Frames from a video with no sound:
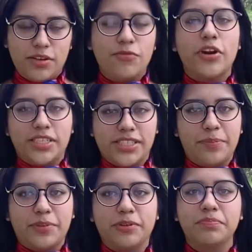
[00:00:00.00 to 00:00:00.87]
For
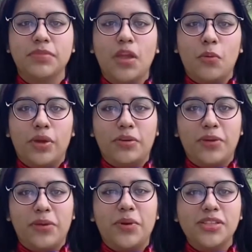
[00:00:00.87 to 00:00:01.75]
example, when
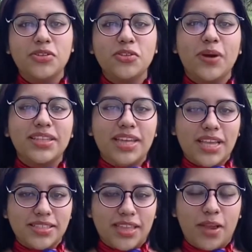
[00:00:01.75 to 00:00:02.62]
we want to do a task